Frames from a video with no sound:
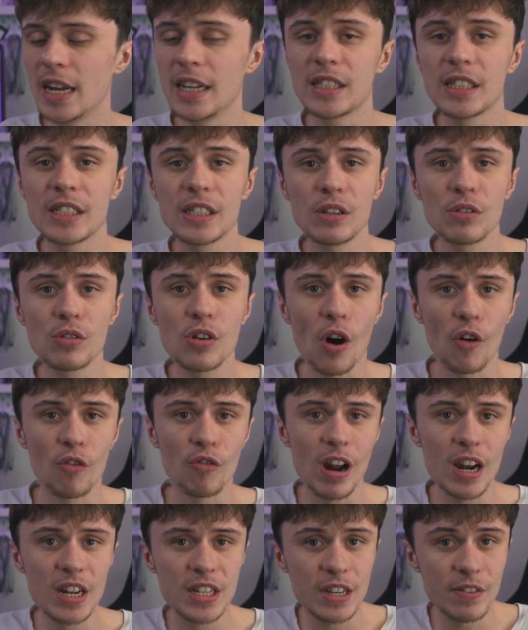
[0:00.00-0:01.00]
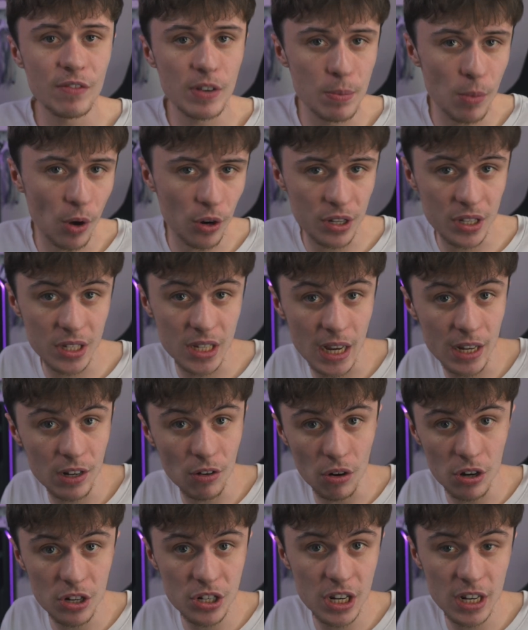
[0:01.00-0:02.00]
It's still got relatively modern
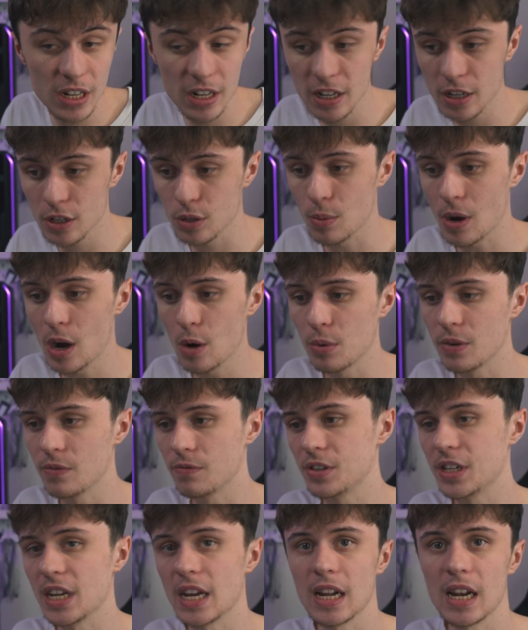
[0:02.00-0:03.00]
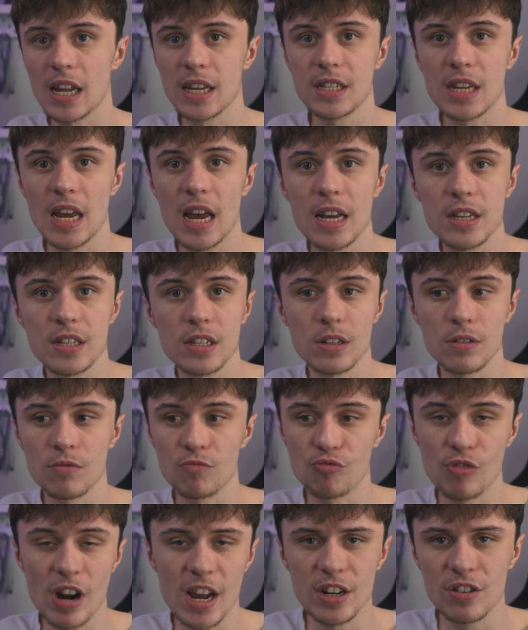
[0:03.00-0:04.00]
technology in it as well, with DLSS
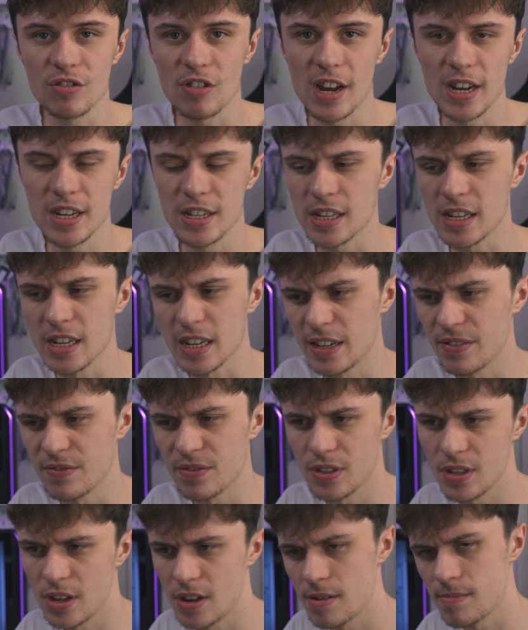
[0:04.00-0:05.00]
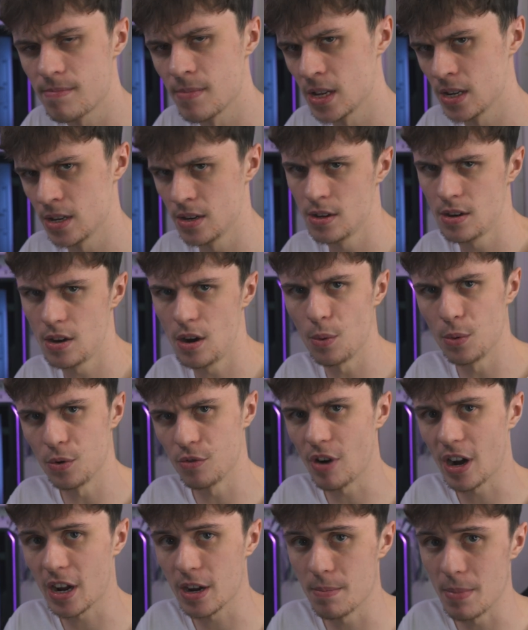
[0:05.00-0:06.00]
and ray tracing, even though I
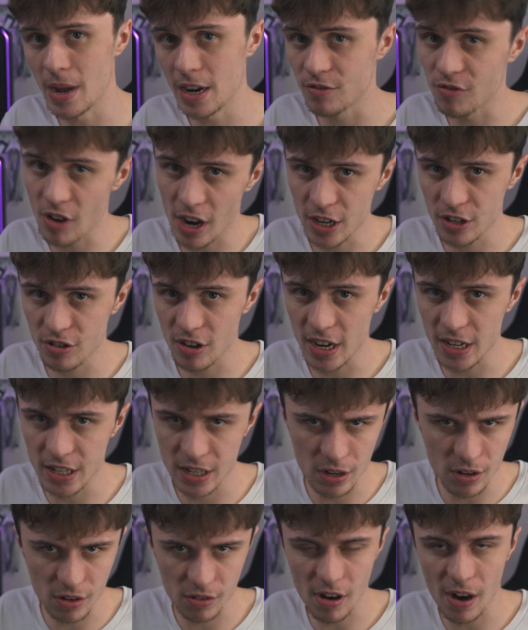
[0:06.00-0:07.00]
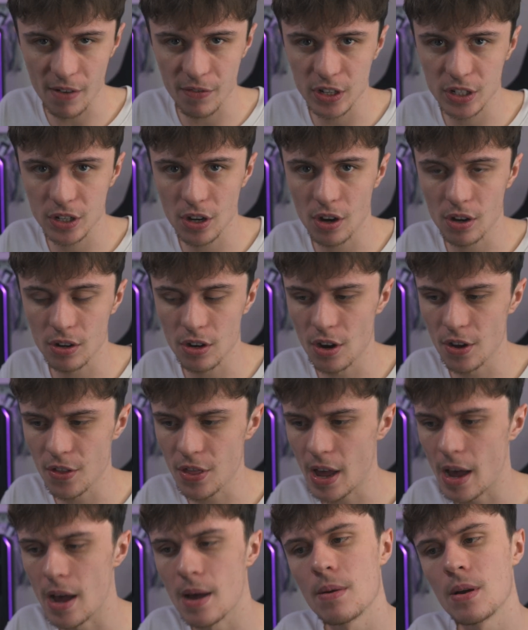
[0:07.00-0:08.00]
wouldn't recommend ray tracing on a graphics card like
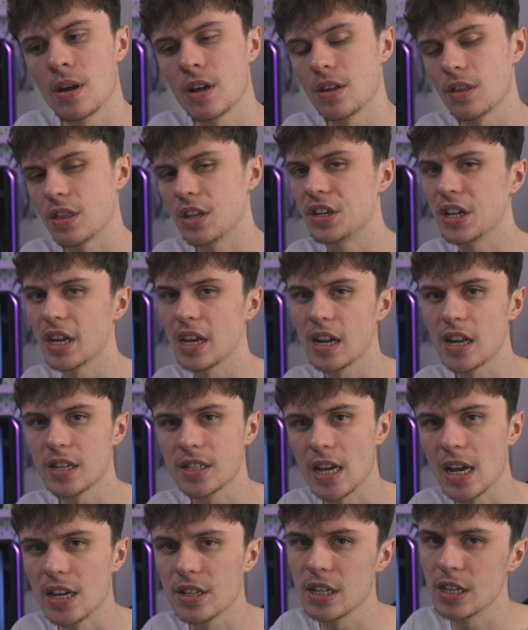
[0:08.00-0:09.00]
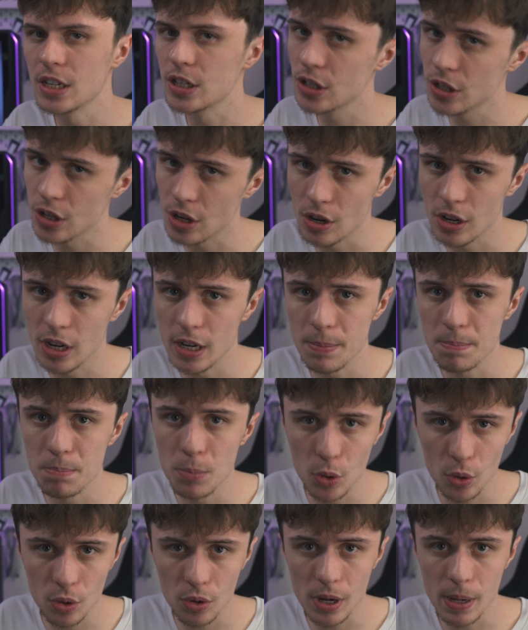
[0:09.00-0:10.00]
that. The DLSS is certainly
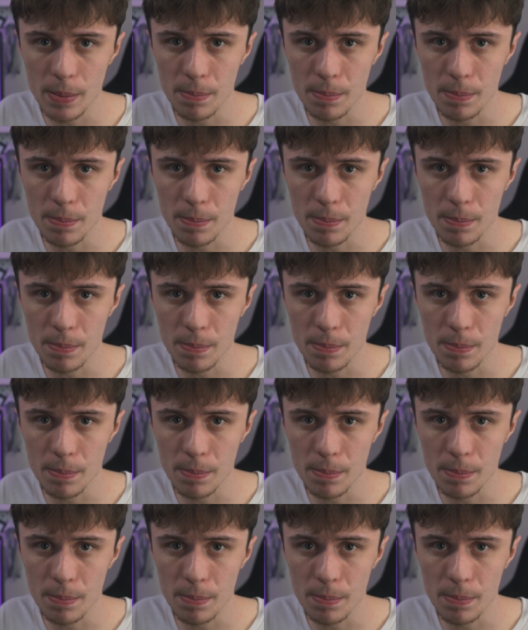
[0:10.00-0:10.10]
more